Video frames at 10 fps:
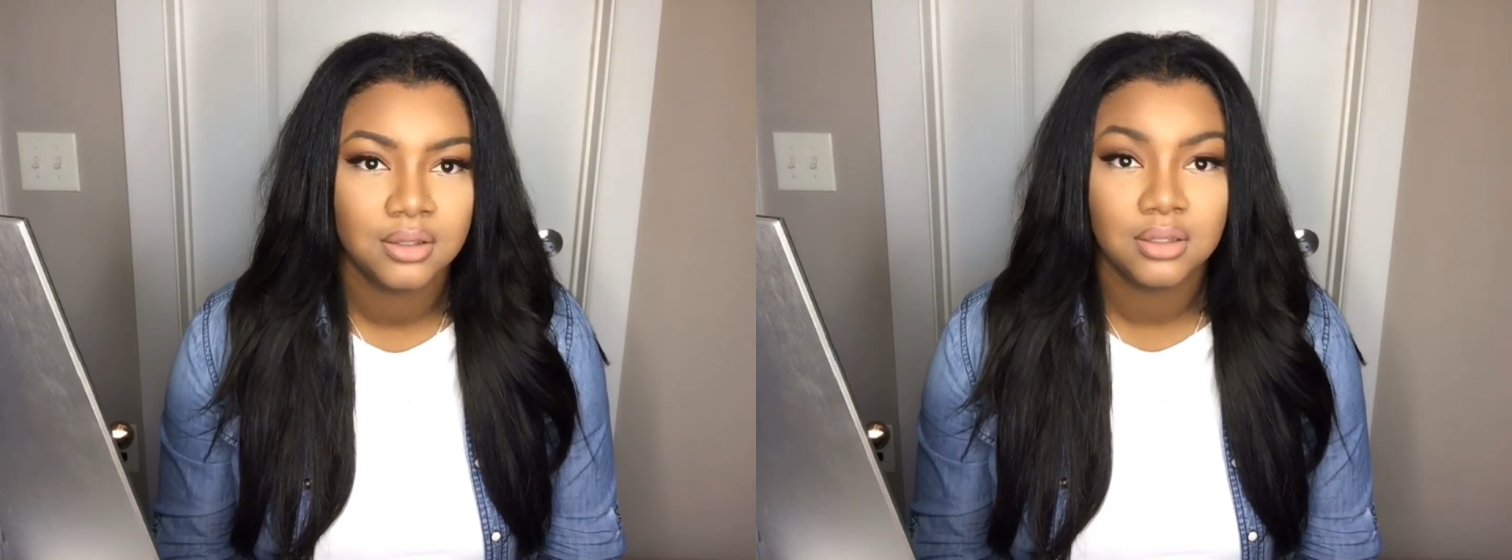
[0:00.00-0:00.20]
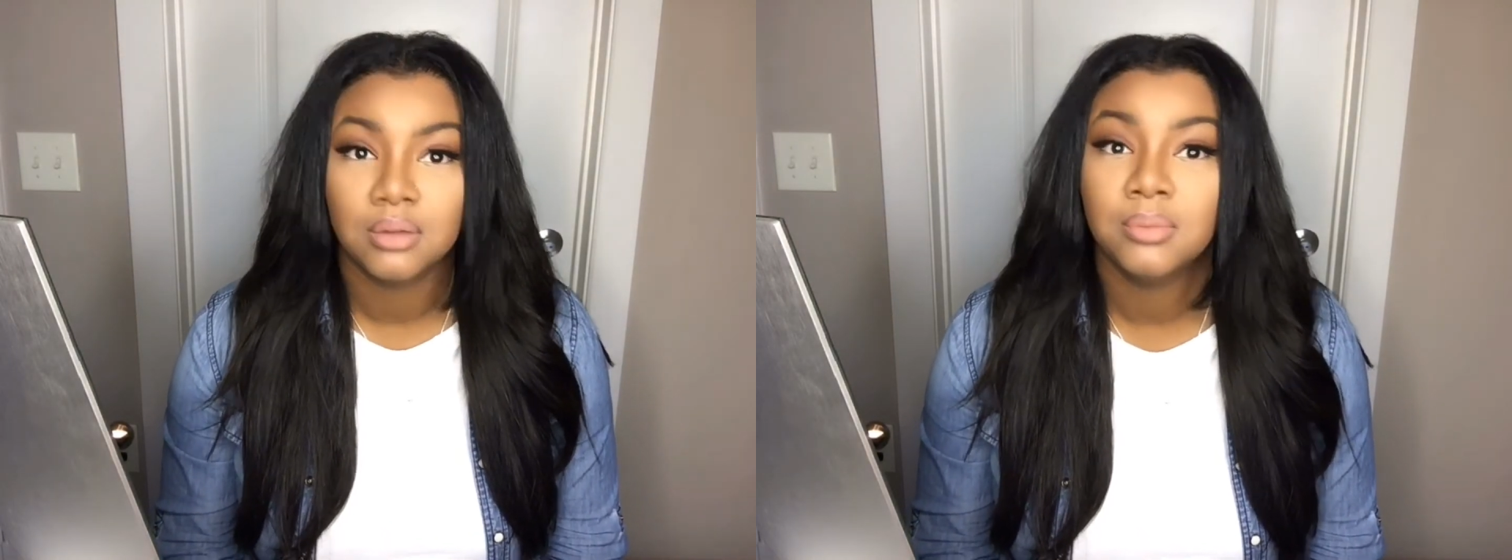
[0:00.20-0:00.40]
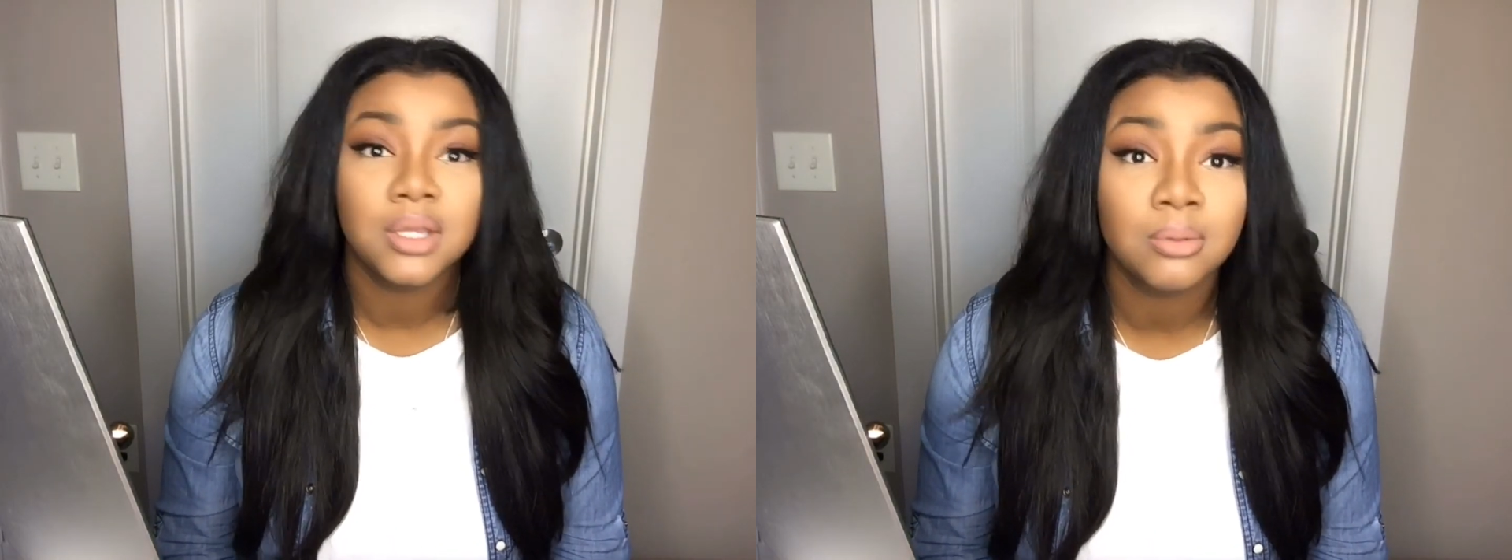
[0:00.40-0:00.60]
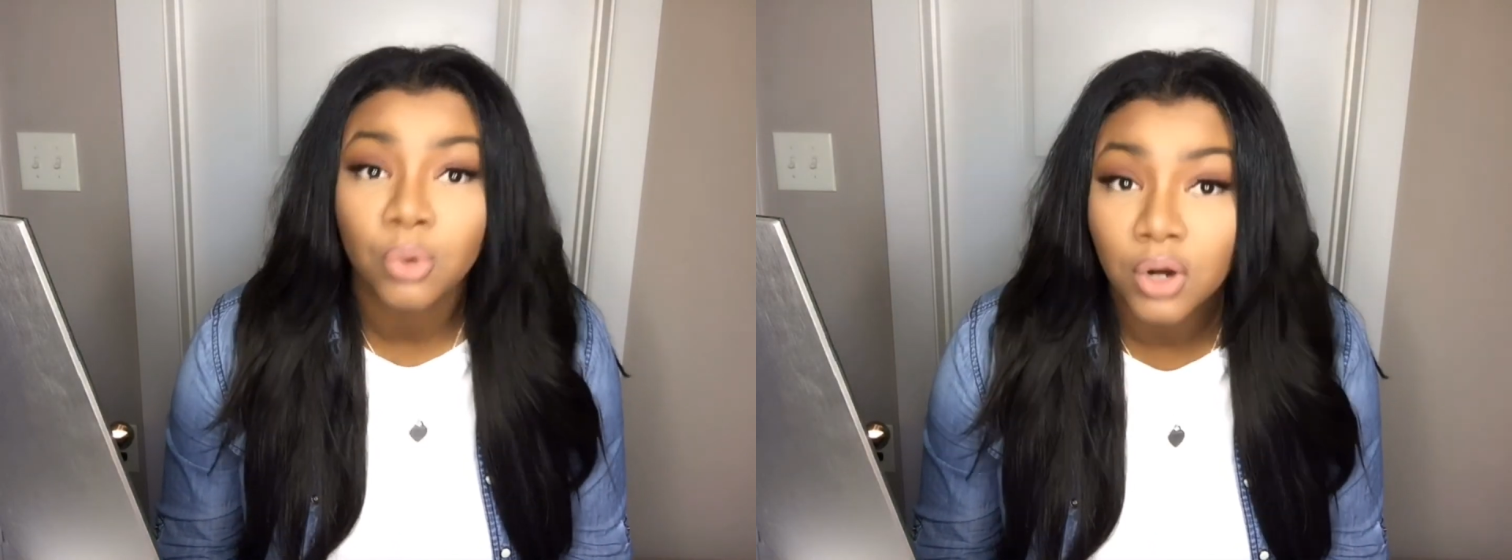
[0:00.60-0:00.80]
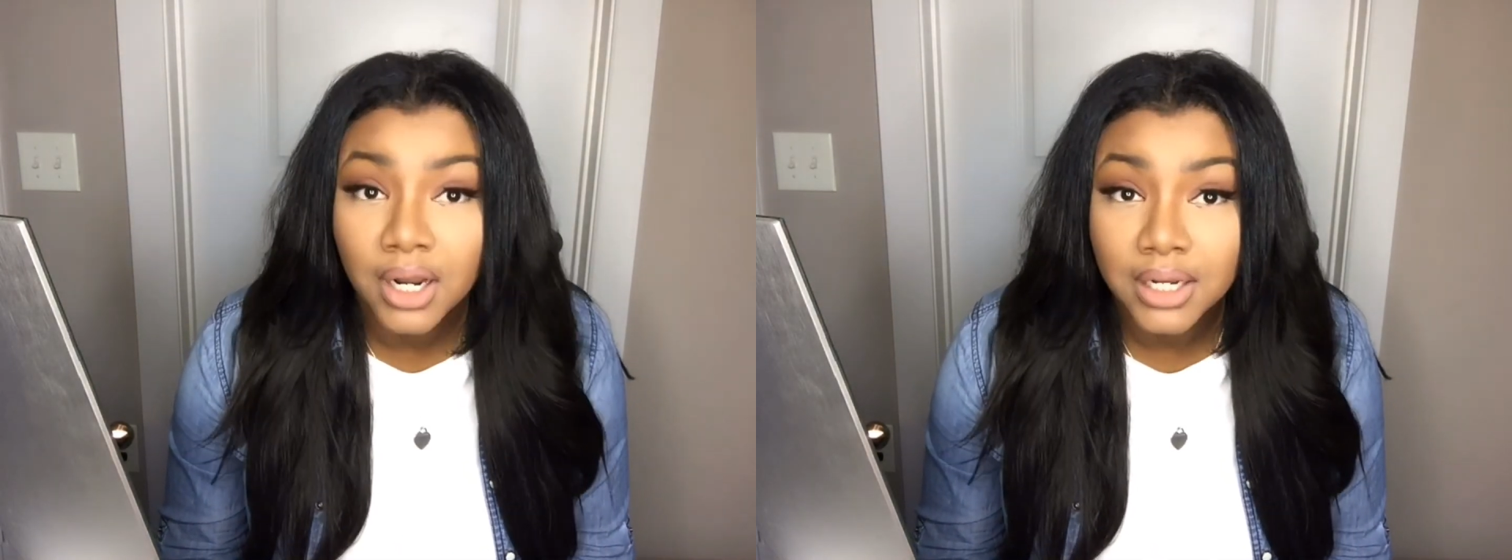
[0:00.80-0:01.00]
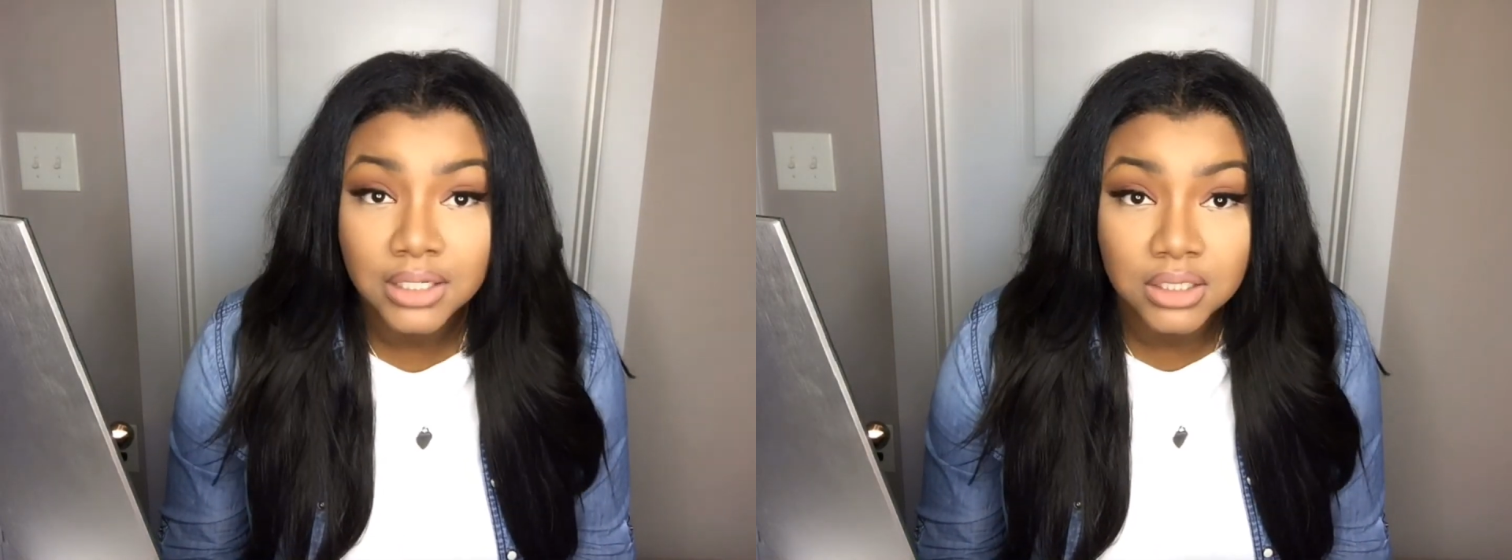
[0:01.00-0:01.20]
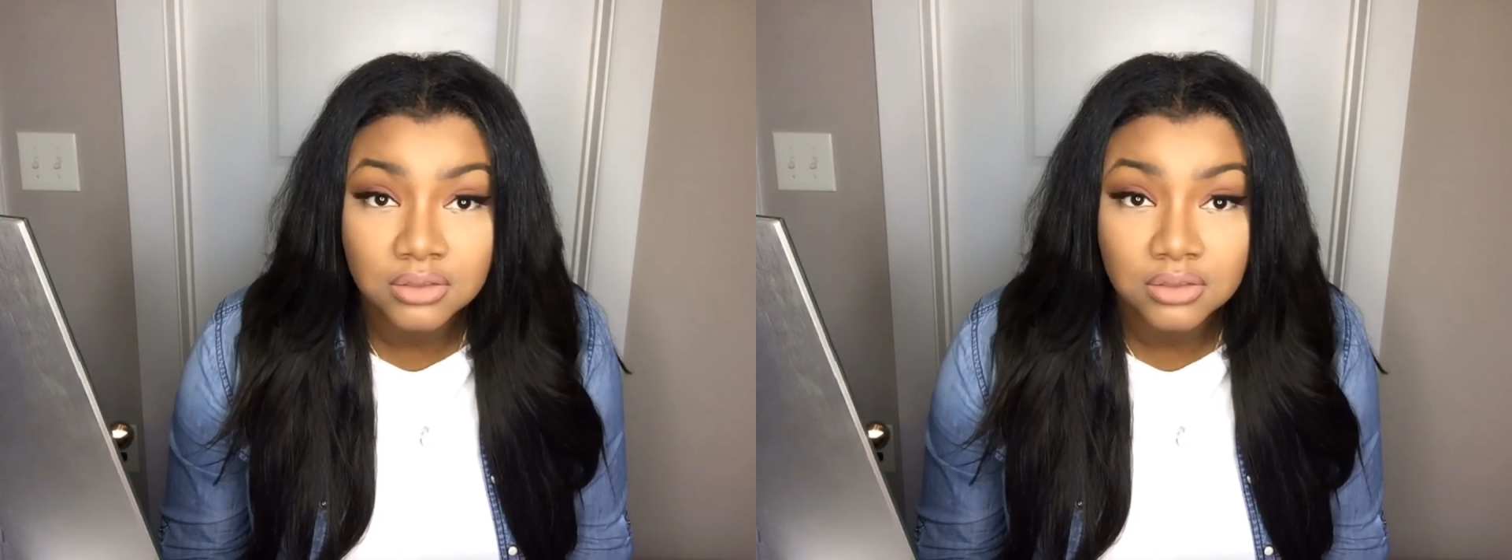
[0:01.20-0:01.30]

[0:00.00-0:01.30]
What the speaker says: give me more ideas